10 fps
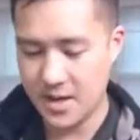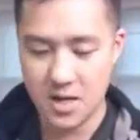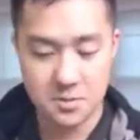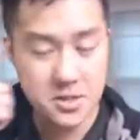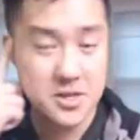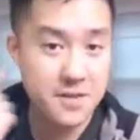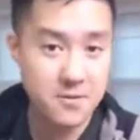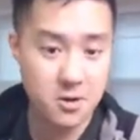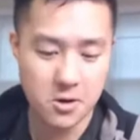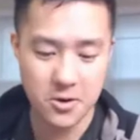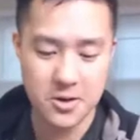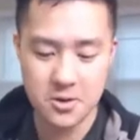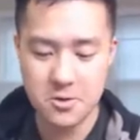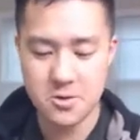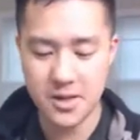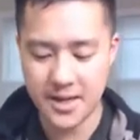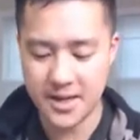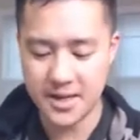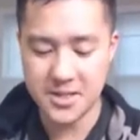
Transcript: Especially if you're going to use like a